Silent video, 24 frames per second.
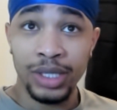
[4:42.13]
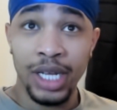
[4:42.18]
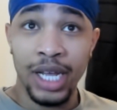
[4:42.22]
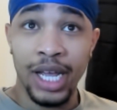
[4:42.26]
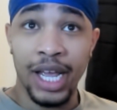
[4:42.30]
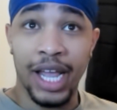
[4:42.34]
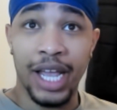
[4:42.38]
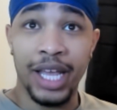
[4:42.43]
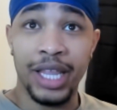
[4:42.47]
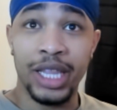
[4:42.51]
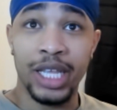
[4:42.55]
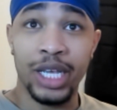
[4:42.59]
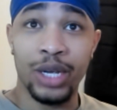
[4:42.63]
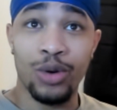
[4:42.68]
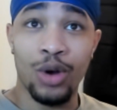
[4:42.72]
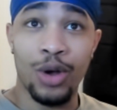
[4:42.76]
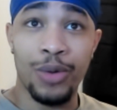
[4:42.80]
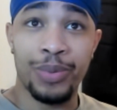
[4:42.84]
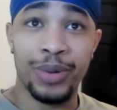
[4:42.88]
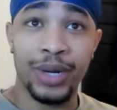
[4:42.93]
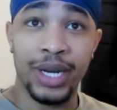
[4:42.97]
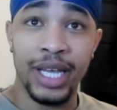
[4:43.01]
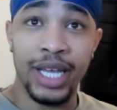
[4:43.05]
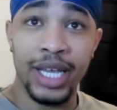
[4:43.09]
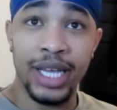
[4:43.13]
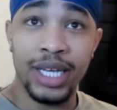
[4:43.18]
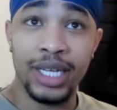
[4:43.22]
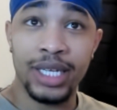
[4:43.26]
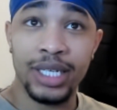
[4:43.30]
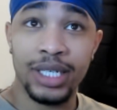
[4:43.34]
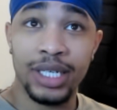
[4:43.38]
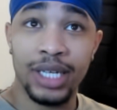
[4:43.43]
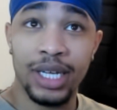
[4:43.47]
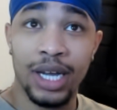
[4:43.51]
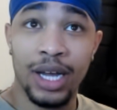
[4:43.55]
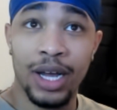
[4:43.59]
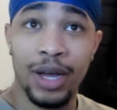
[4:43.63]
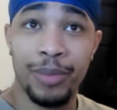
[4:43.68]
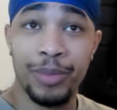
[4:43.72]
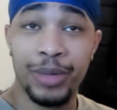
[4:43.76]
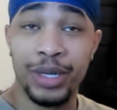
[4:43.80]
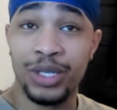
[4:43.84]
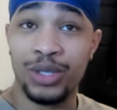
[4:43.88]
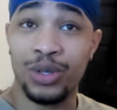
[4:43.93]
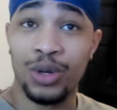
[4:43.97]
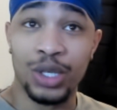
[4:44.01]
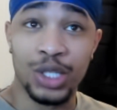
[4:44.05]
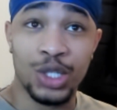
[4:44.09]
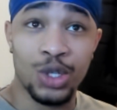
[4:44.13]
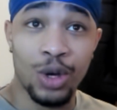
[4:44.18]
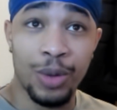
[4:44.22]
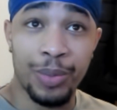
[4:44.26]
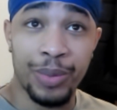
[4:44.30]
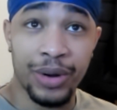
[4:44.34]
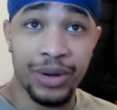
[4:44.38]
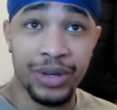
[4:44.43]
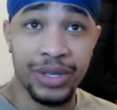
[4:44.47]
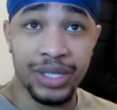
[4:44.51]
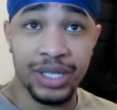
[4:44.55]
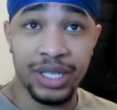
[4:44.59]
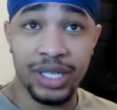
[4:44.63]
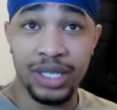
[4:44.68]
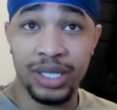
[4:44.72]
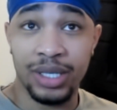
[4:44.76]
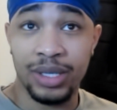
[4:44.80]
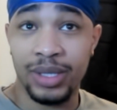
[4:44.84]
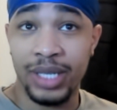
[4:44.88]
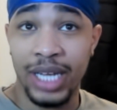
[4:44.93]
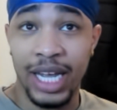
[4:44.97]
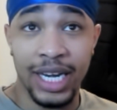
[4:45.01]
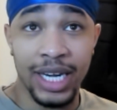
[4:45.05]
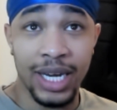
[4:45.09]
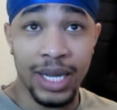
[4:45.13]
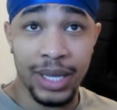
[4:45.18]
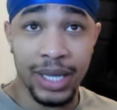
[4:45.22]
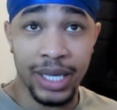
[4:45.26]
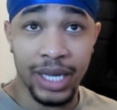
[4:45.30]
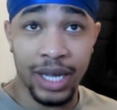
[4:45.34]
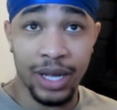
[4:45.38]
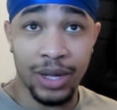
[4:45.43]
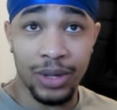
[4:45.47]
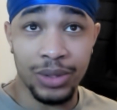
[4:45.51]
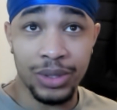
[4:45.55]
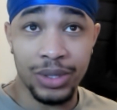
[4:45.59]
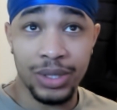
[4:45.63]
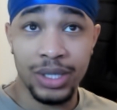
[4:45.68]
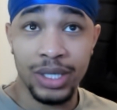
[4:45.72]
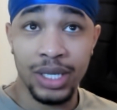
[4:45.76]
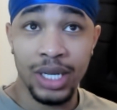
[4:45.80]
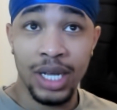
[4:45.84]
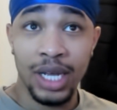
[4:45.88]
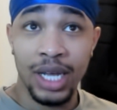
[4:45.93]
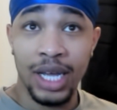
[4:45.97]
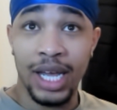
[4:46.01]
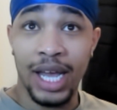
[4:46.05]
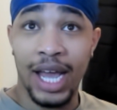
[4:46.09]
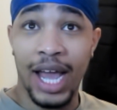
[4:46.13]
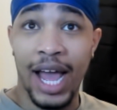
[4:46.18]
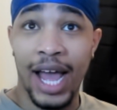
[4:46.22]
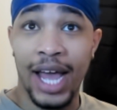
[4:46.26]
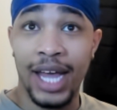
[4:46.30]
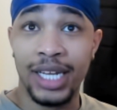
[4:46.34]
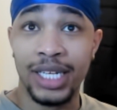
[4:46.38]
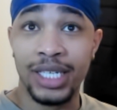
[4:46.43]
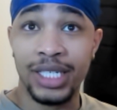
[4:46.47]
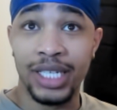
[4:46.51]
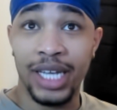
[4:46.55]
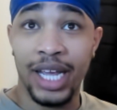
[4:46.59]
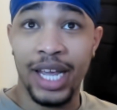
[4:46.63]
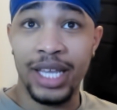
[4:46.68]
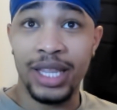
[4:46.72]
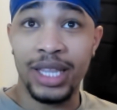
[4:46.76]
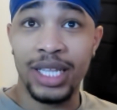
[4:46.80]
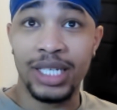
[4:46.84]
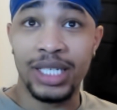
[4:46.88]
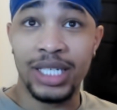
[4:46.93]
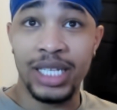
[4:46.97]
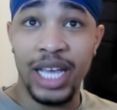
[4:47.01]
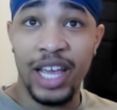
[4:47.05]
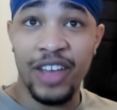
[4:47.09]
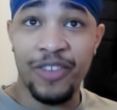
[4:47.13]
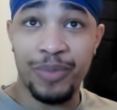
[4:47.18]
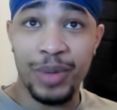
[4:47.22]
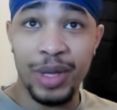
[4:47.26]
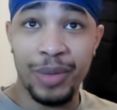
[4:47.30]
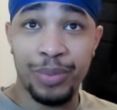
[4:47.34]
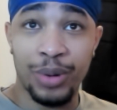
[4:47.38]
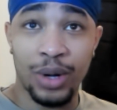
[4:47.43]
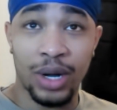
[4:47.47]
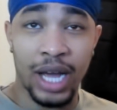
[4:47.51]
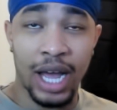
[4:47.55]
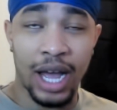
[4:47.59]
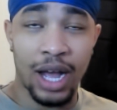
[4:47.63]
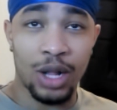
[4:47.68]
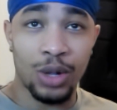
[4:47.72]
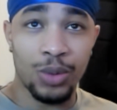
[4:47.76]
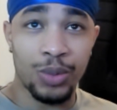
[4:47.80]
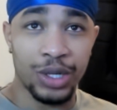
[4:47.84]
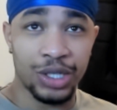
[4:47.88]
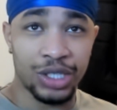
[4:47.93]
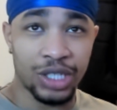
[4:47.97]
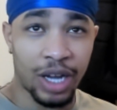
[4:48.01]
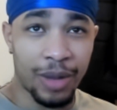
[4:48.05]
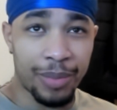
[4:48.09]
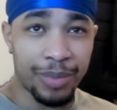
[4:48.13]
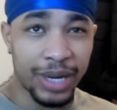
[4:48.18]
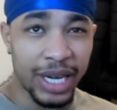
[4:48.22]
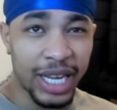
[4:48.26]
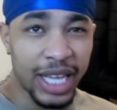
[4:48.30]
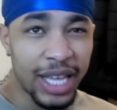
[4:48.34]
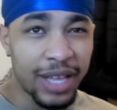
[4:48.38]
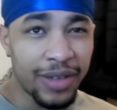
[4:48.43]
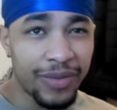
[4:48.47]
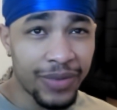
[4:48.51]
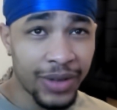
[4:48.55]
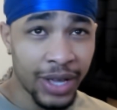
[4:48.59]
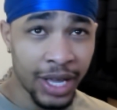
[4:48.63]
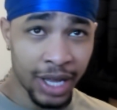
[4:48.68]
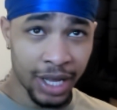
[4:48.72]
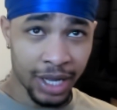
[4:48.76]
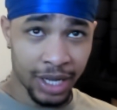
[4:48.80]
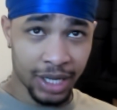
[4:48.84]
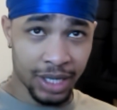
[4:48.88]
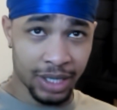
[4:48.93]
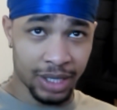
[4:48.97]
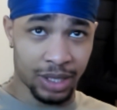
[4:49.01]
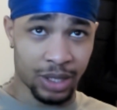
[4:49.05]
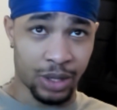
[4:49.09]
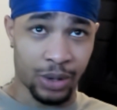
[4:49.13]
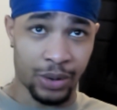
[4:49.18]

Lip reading: In the Europa League, he's got 2 appearances and nothing else. And in the DFB Pokal, which I believe is